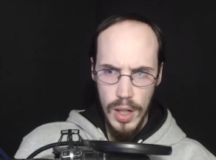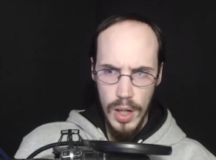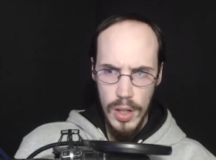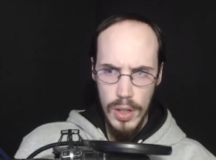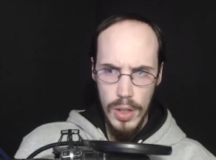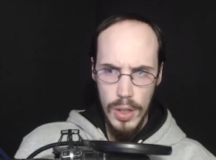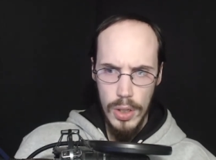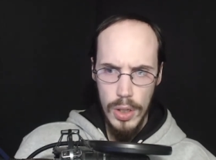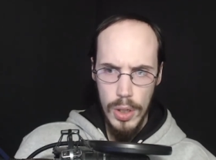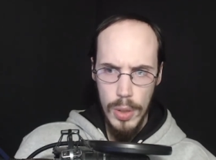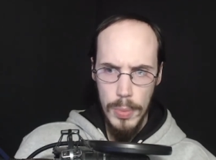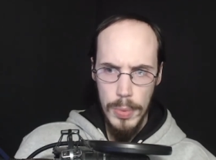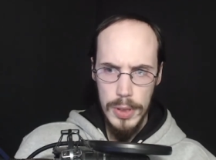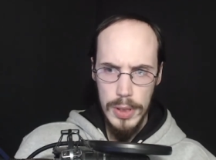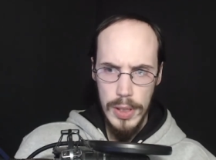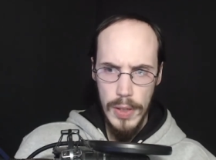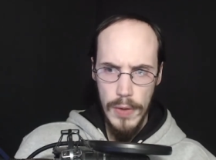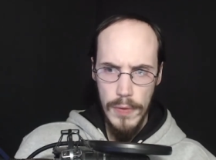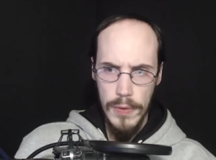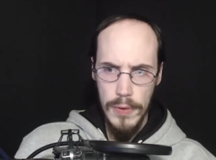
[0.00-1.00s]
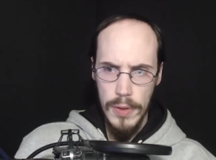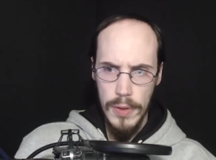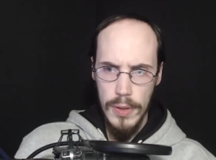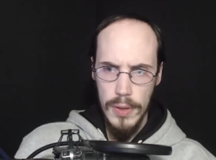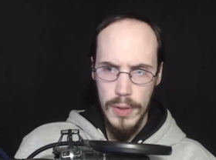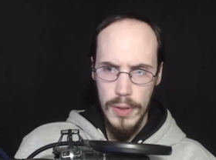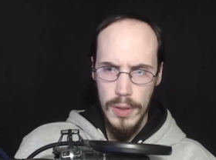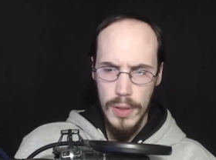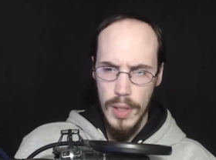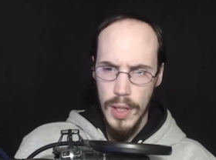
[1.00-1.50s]
On October 7,
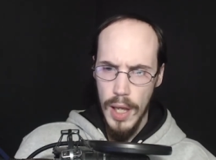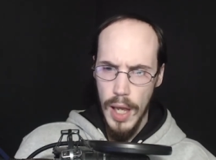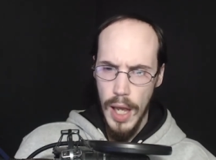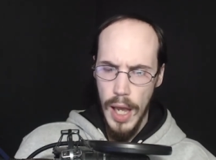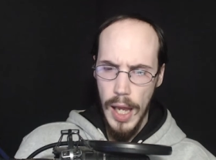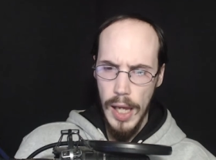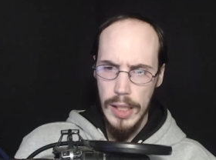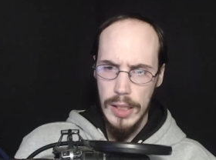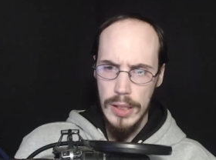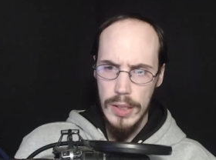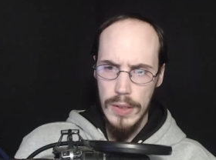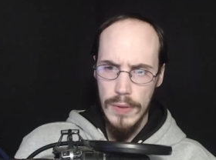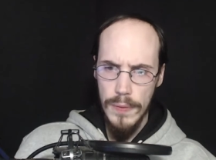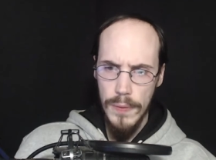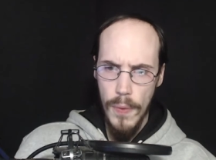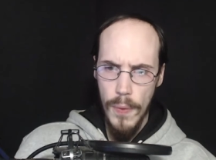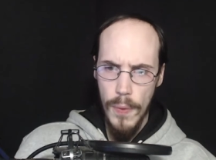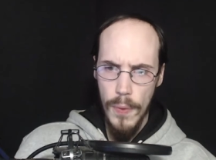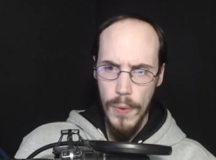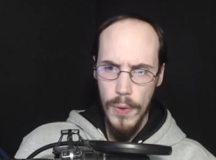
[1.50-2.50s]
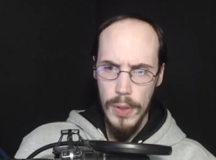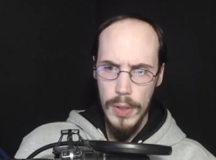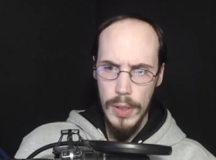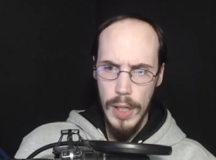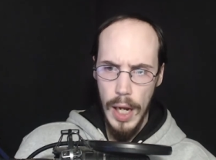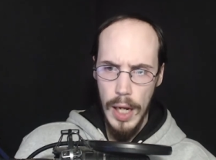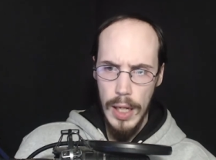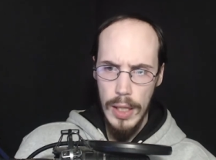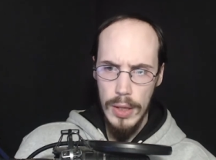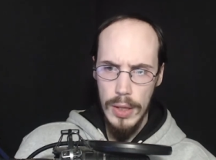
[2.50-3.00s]

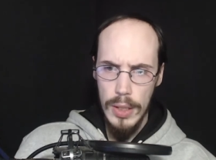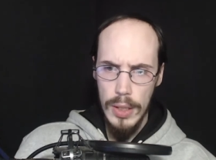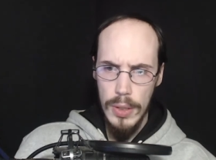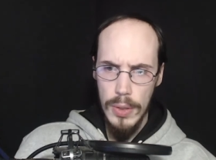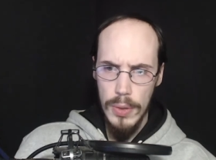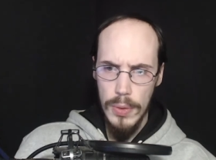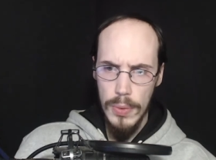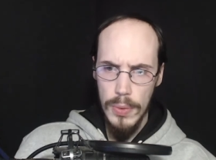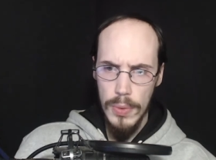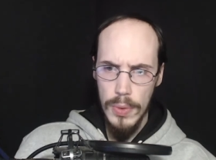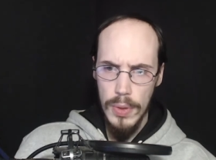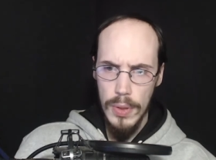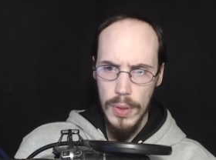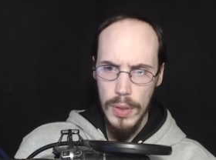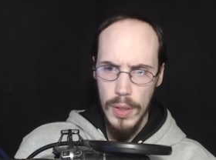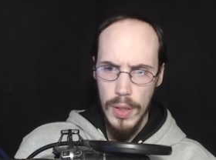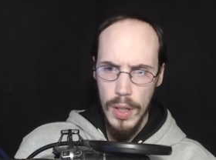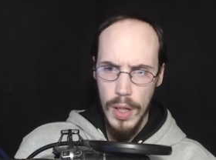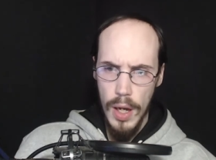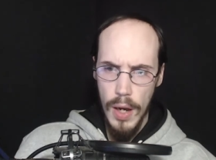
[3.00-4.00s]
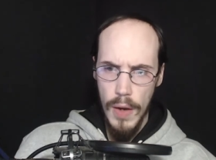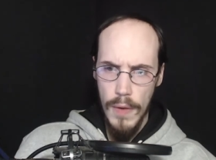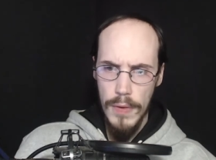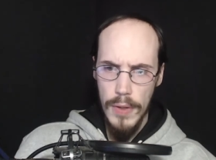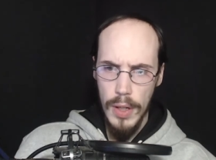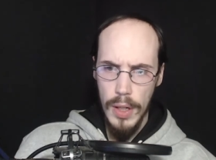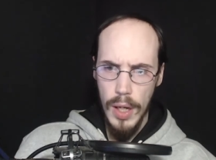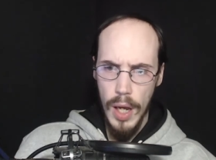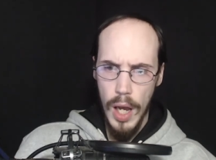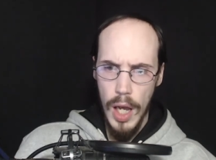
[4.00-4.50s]
X492 of
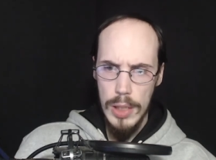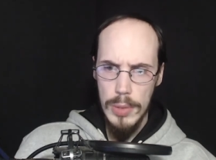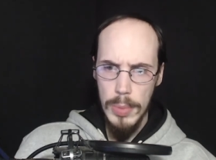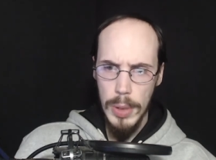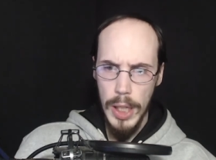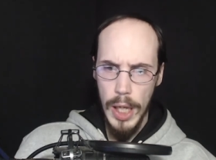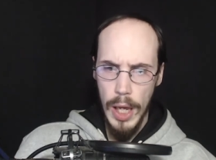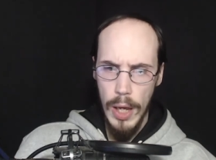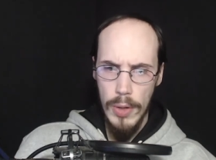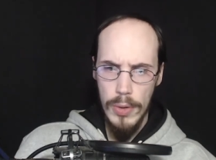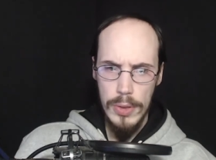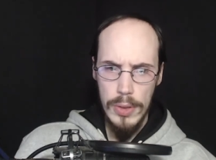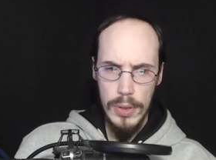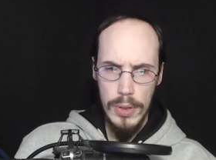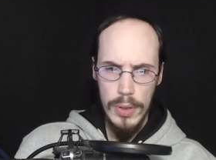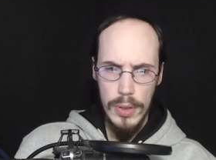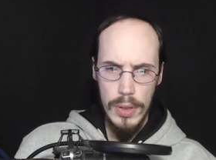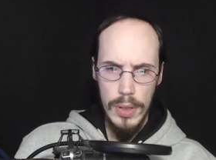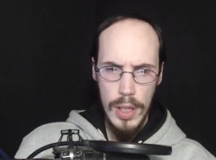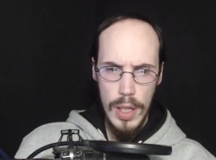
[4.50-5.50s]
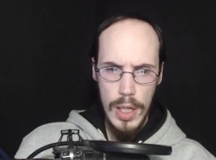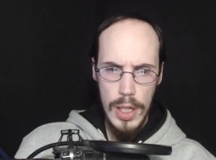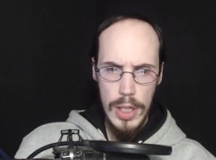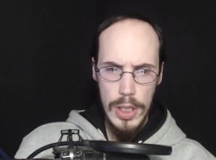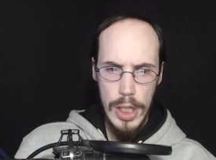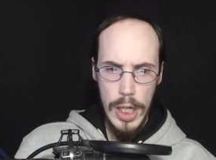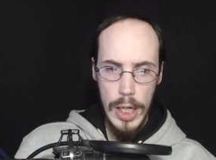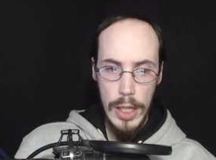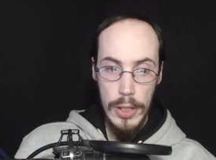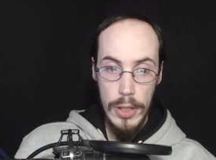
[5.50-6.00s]
the cosmic calendar,
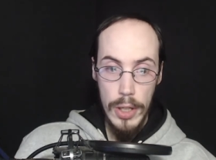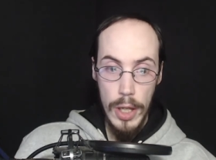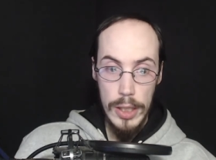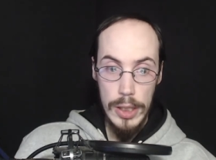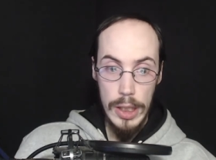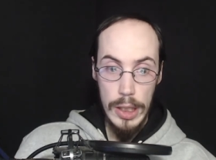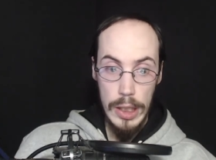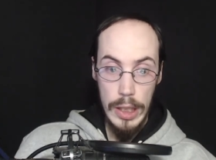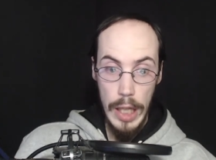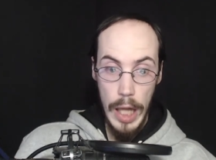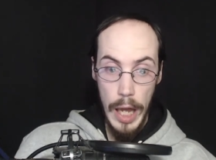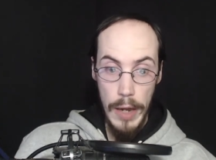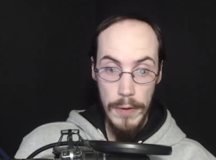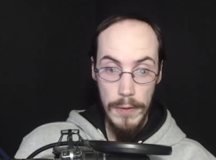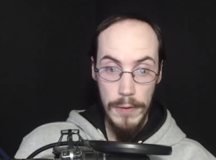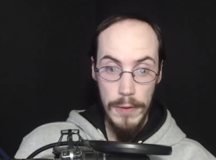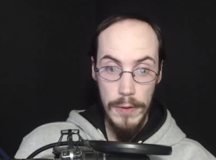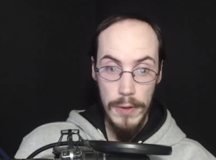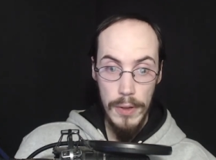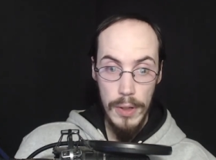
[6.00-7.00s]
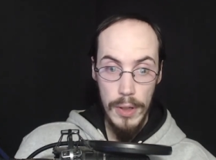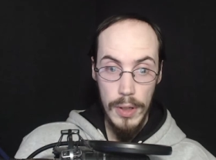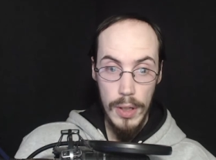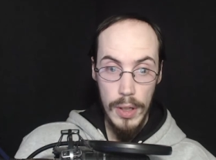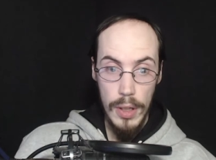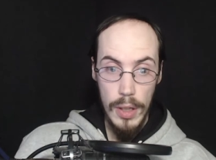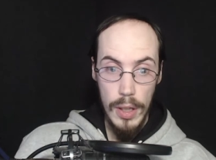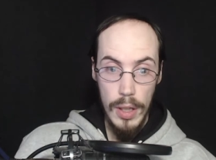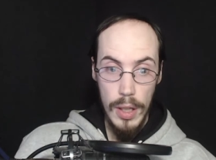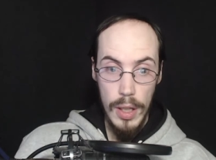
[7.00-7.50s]
Shiki lost his life.
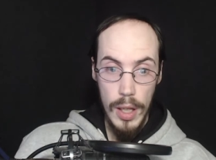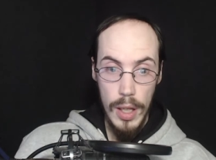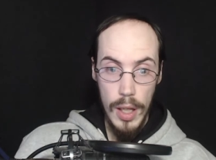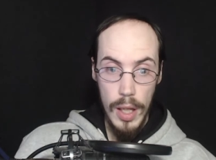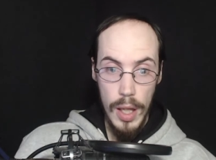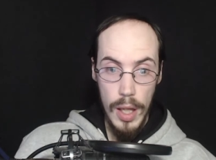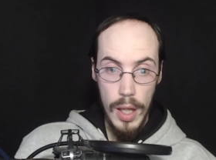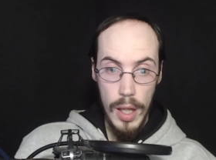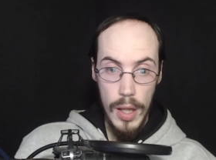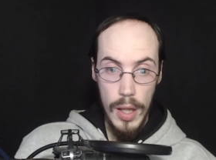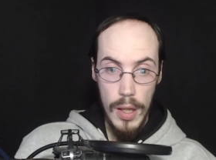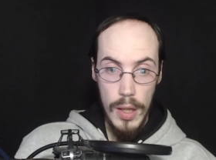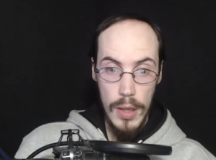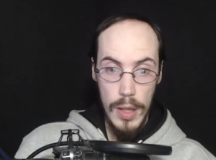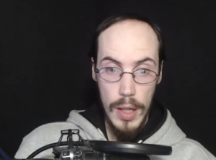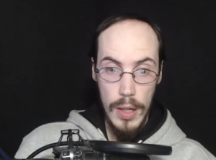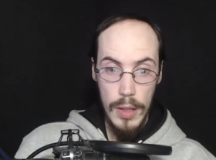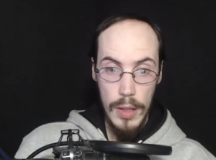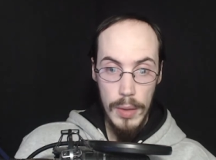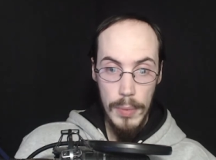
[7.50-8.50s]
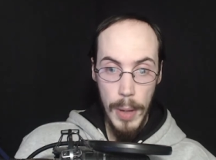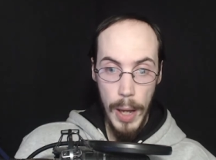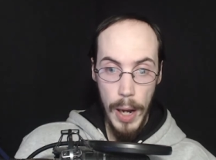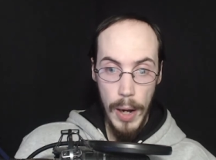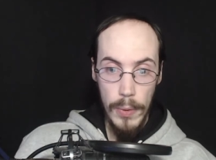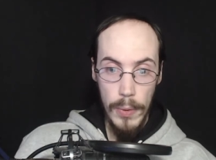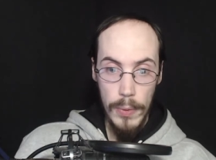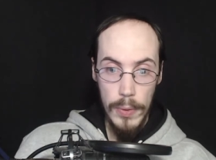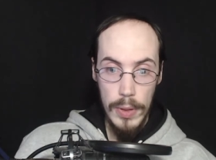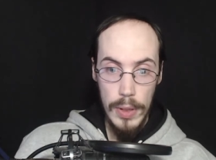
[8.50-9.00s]
The end of the
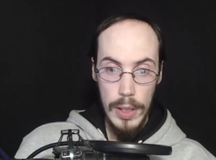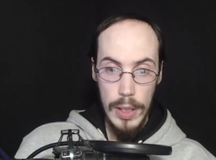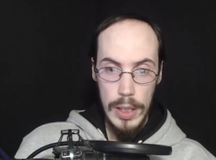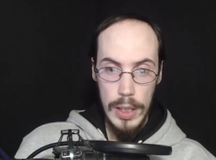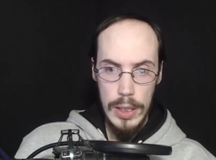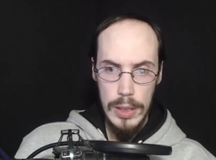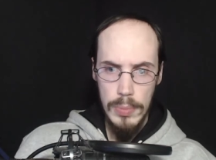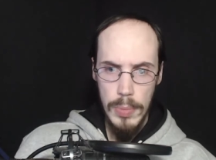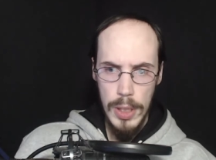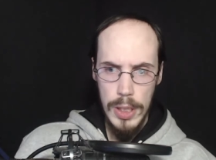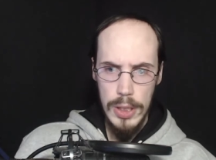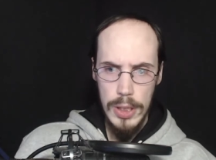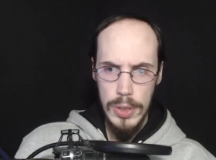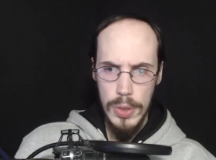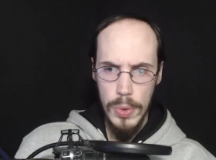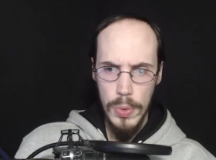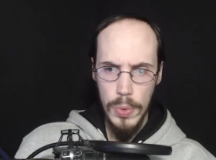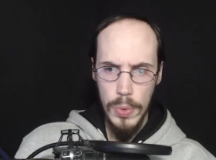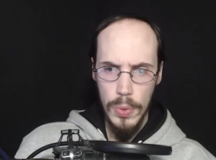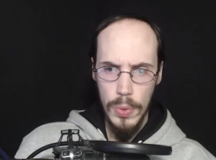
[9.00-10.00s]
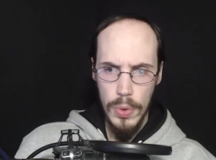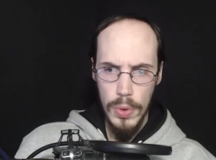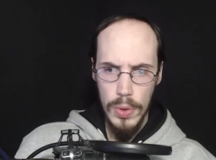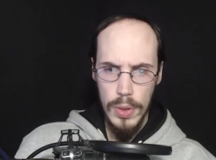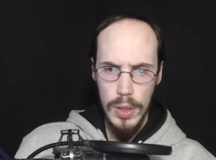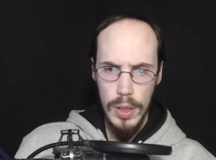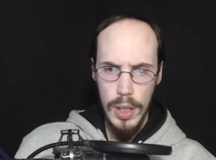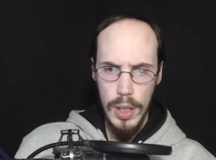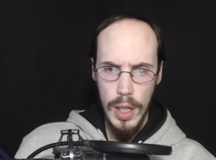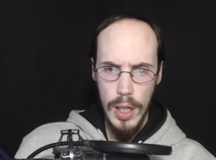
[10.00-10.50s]
battle is much too
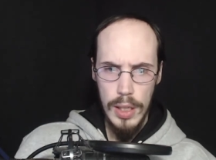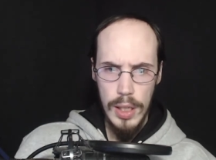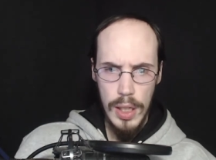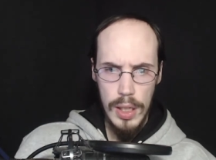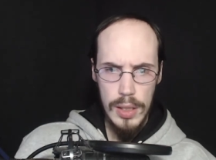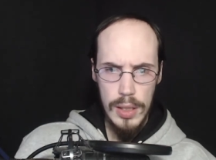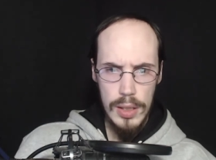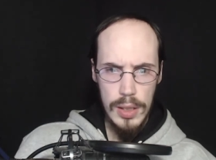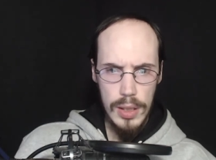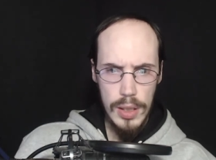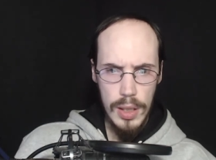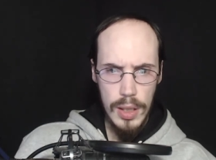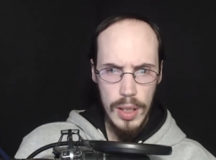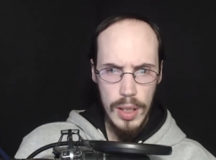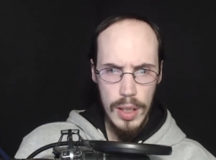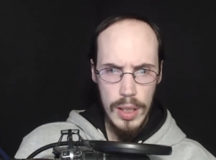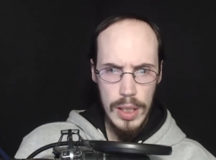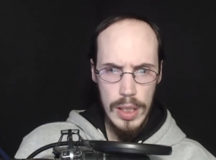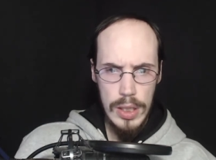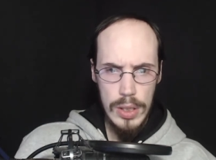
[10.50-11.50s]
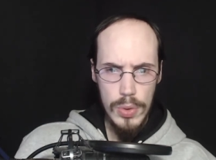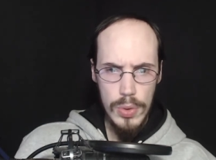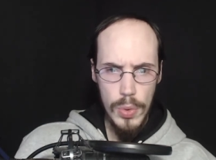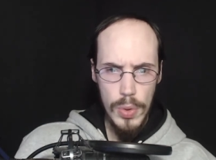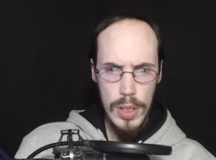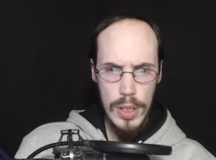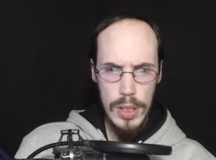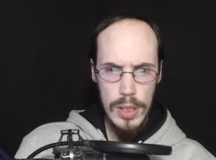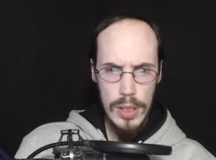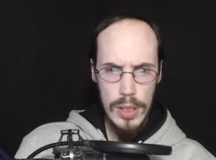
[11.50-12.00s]
cruel, and yet the
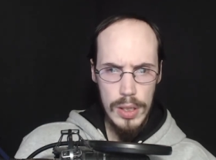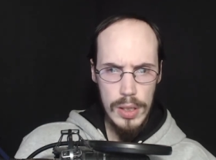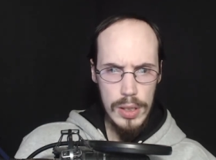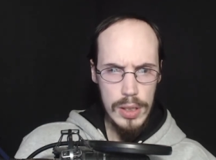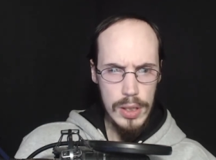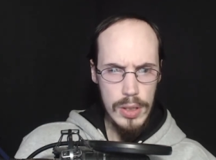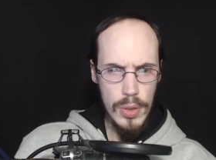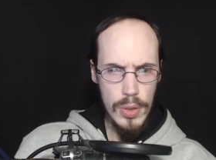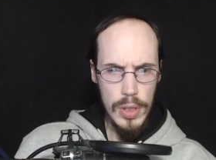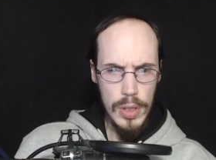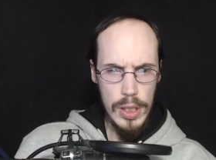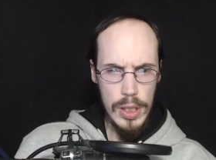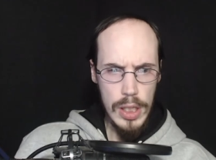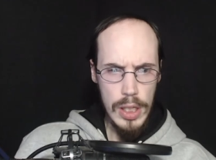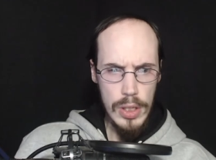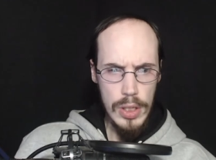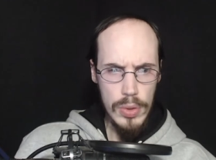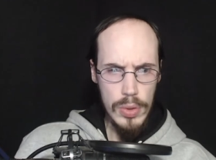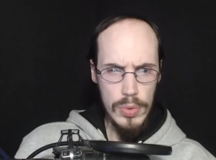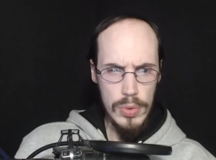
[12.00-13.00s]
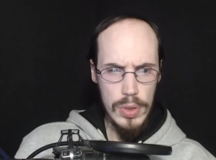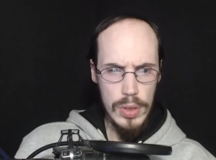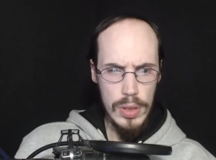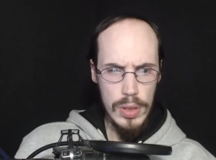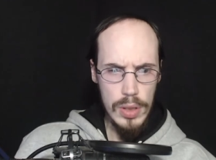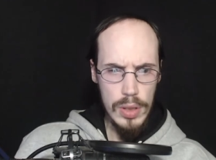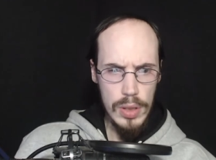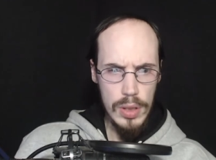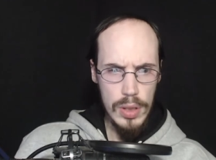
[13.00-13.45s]
story still continues.